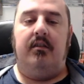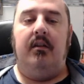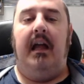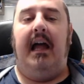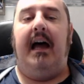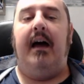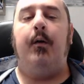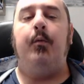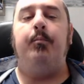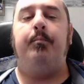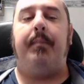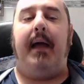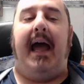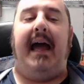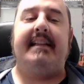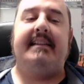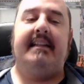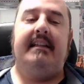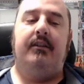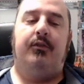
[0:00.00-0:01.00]
how
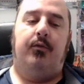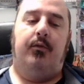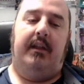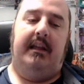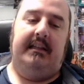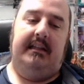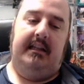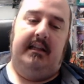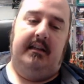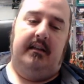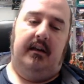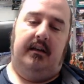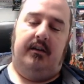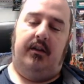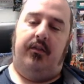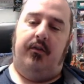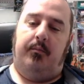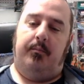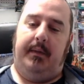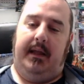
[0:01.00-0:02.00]
badly do they need
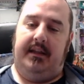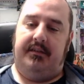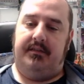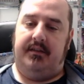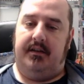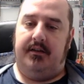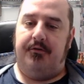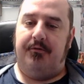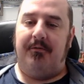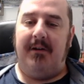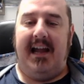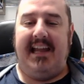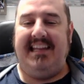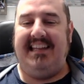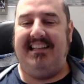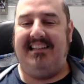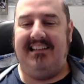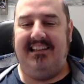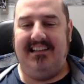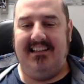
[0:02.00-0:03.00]
another basic,
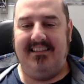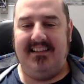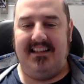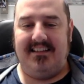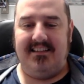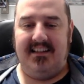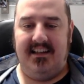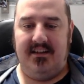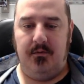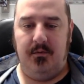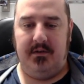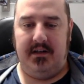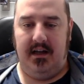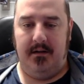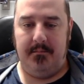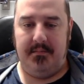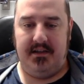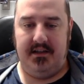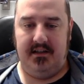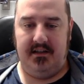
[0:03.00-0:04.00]
right? That's kind of what
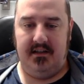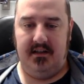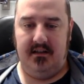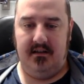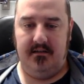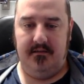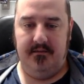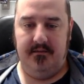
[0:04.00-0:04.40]
I'm thinking.